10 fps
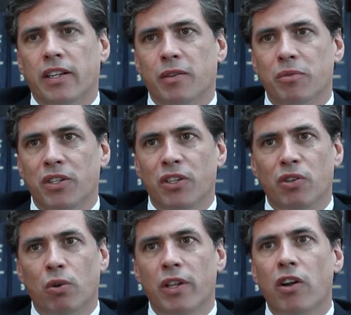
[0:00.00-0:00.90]
comes in the
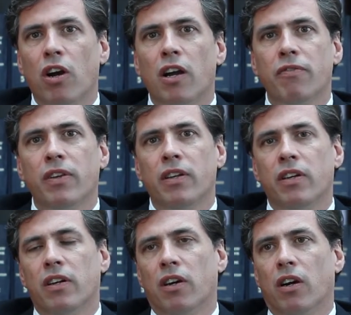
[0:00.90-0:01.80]
door, they often
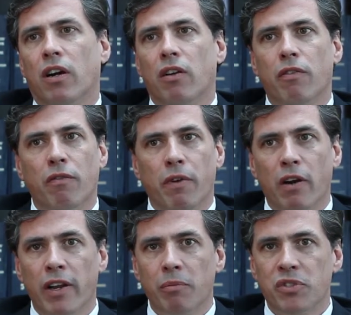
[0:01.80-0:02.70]
are
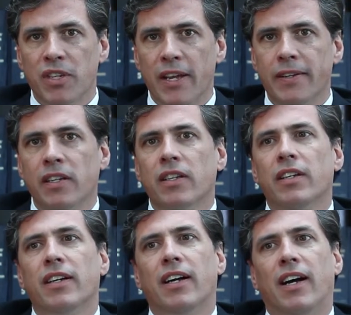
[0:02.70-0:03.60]
very upset.
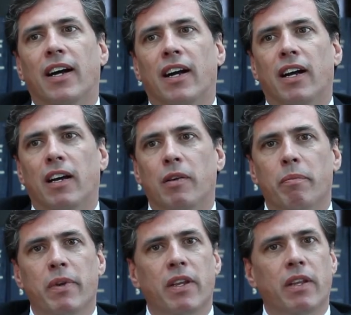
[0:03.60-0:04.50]

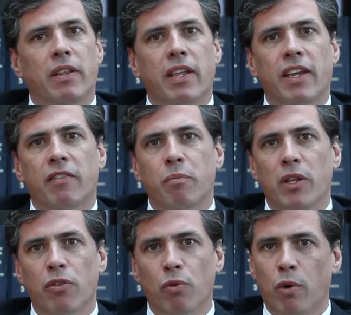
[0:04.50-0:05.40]
They have
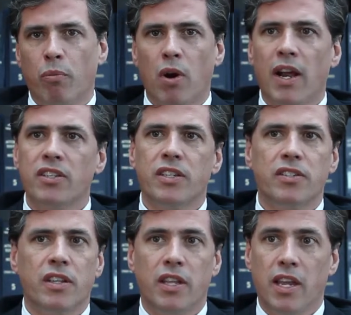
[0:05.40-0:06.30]
been through a process
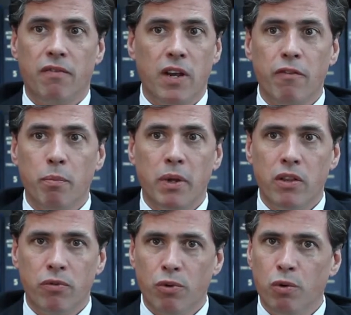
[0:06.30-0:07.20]
that they have never been
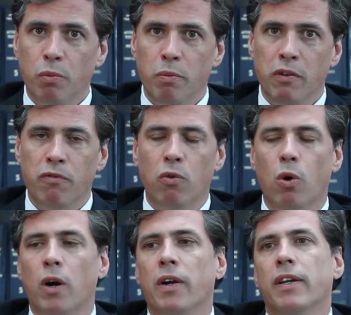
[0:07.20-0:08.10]
through
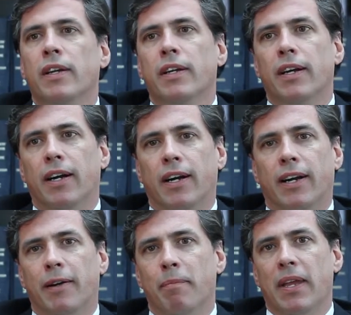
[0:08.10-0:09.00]
before,
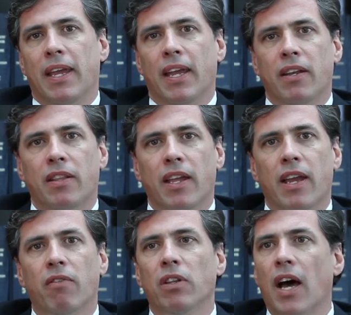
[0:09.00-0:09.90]
and they
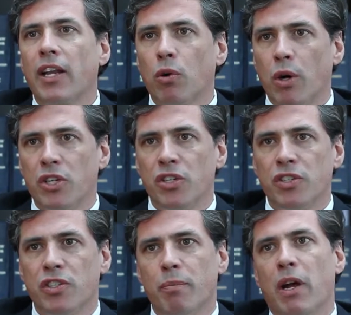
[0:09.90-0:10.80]
have a lot of
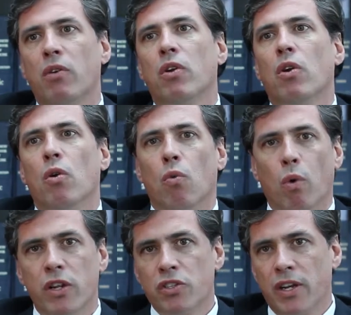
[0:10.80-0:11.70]
questions about
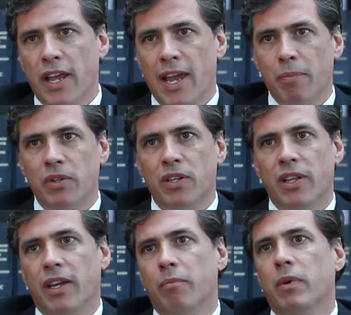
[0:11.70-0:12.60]
what is going to happen to
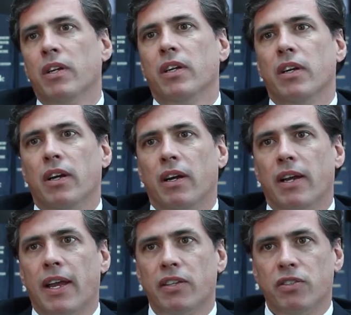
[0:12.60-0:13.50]
them
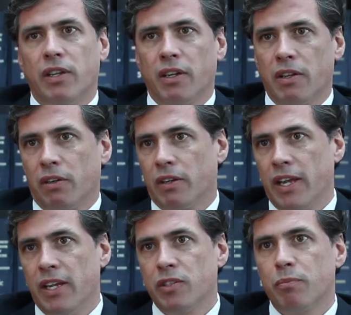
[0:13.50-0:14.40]
as their
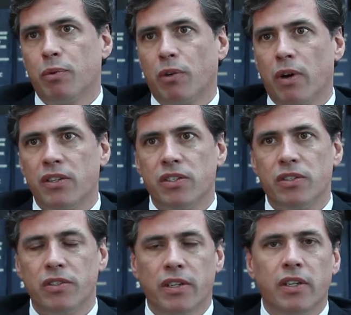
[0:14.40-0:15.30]
case progresses